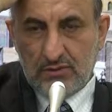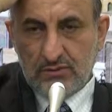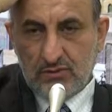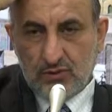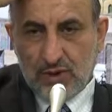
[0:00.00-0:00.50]

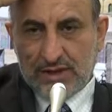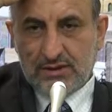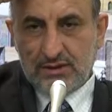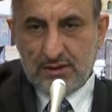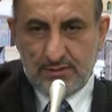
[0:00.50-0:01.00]

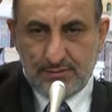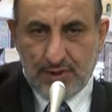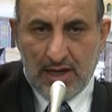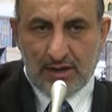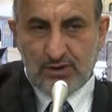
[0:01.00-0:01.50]
What
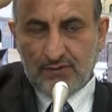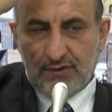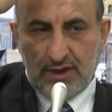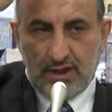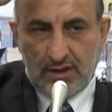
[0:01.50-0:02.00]
part
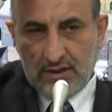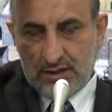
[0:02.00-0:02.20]
of the head?